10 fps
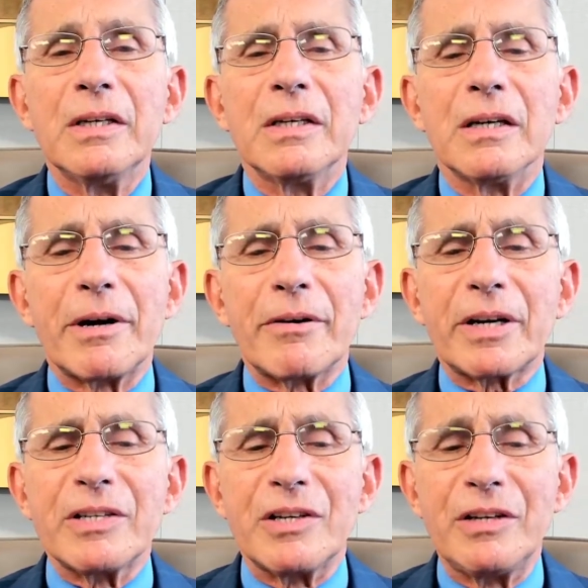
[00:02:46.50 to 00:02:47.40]

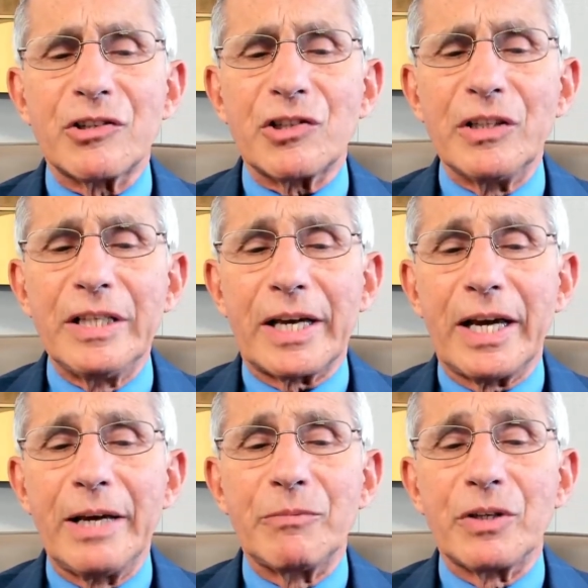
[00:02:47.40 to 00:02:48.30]
Americans initially
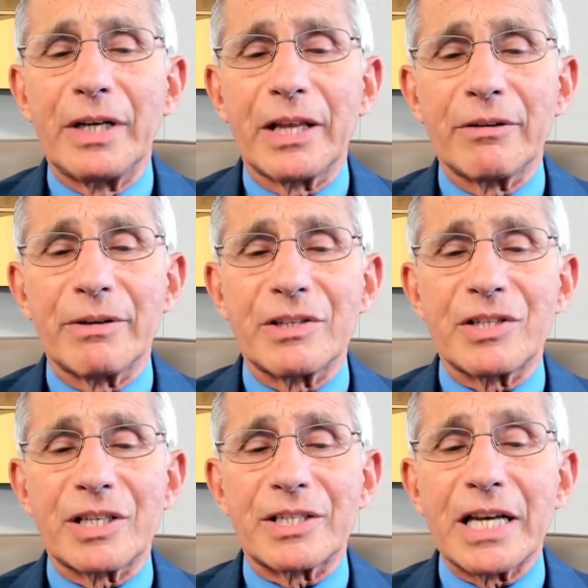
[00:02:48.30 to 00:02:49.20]
came together and
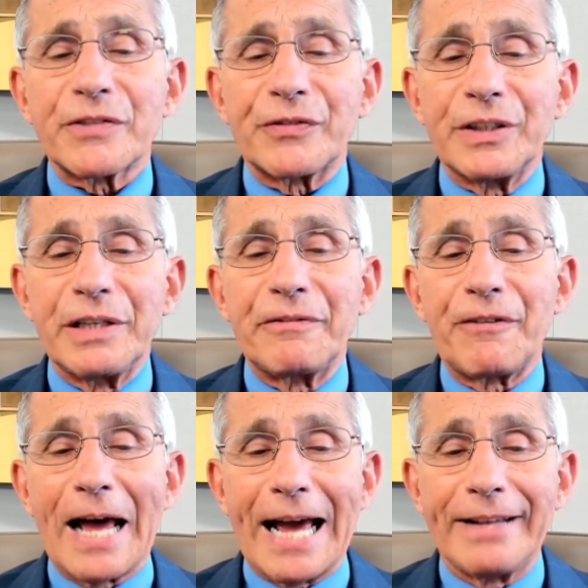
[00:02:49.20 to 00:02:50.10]
successfully
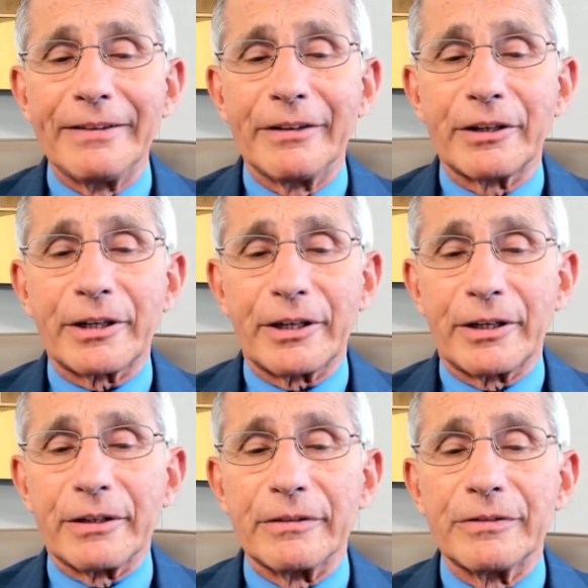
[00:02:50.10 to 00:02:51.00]
flattened the
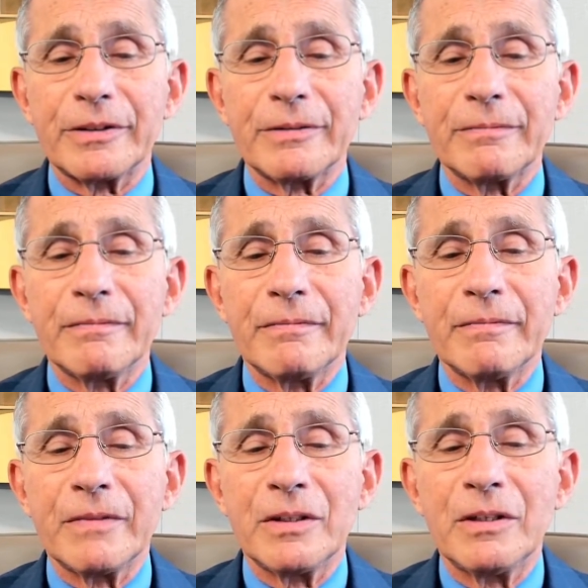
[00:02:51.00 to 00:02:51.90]
curve,
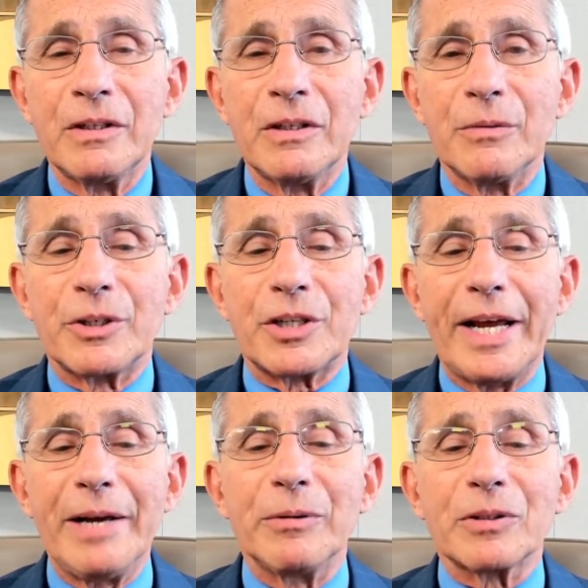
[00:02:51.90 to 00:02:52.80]
which
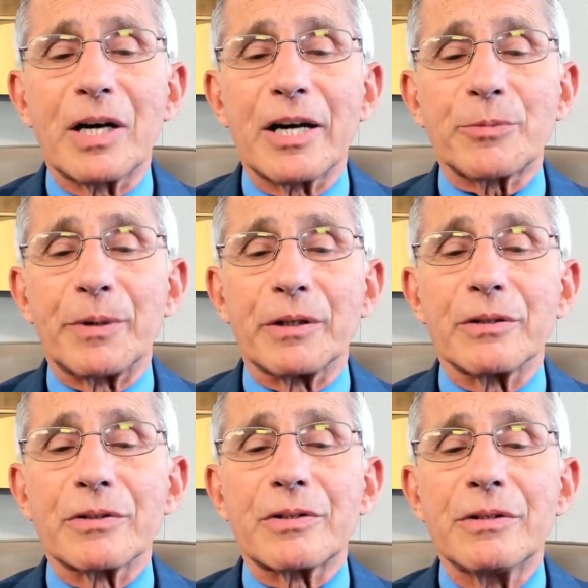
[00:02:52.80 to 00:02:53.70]
enabled
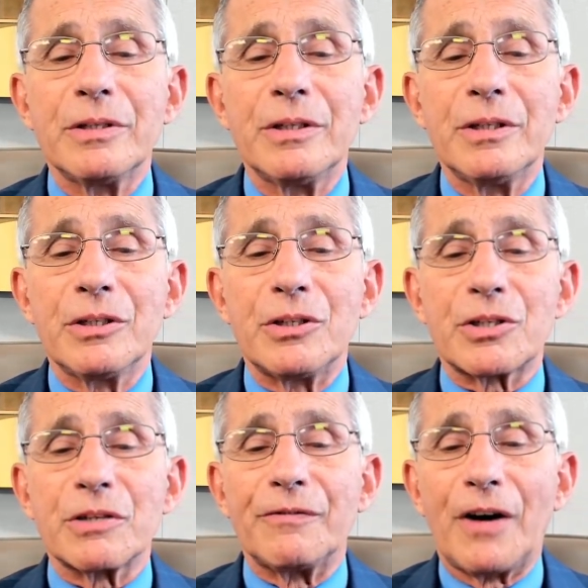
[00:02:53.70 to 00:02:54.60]
hospitals to
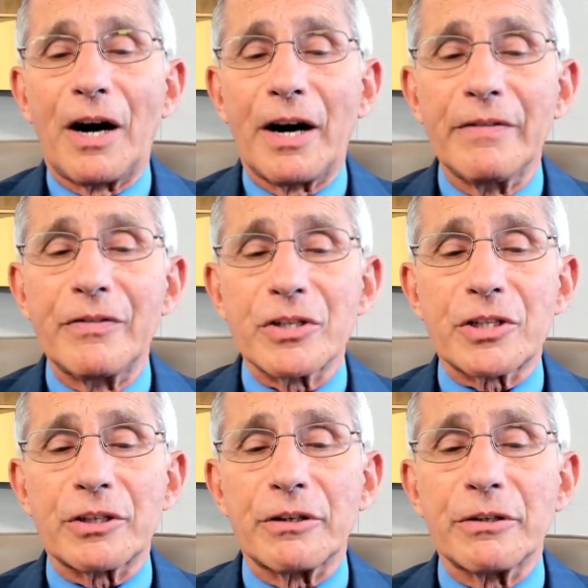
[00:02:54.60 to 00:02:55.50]
survive the
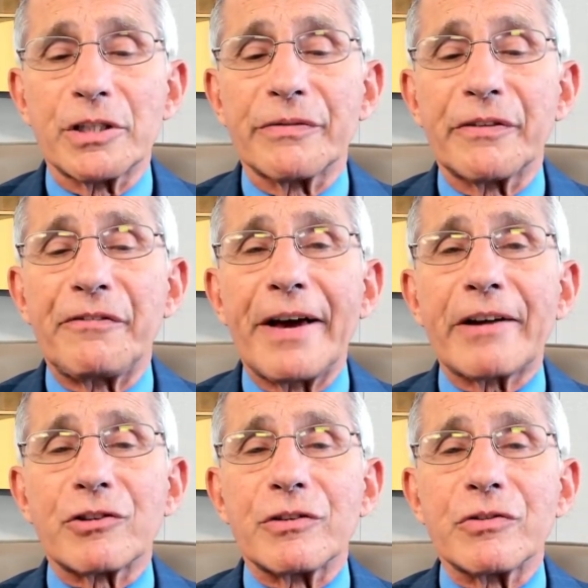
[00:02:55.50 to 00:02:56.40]
surge of
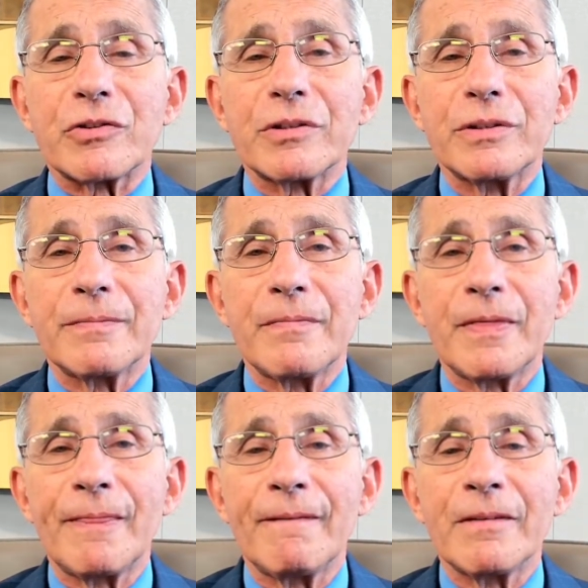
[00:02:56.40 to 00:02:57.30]
infections
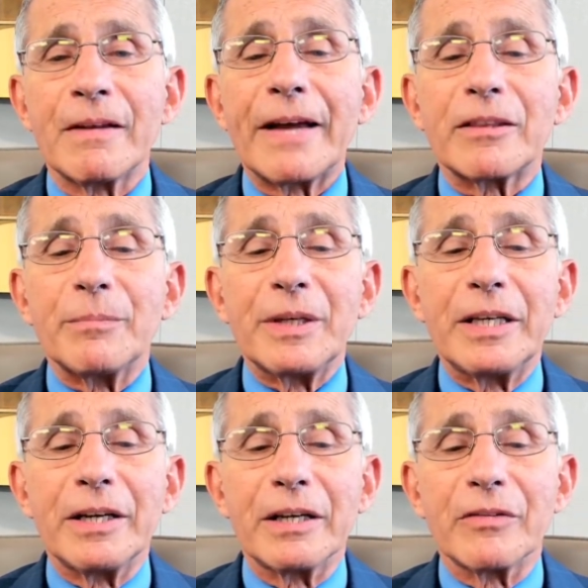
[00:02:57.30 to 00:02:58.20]
at the
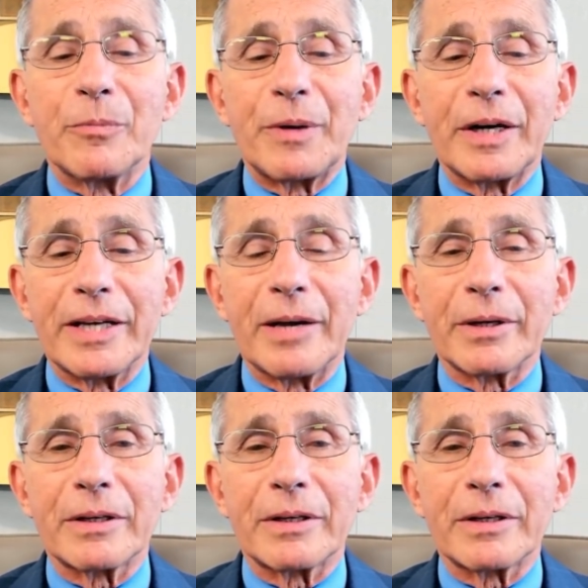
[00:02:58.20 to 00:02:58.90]
beginning of the pandemic.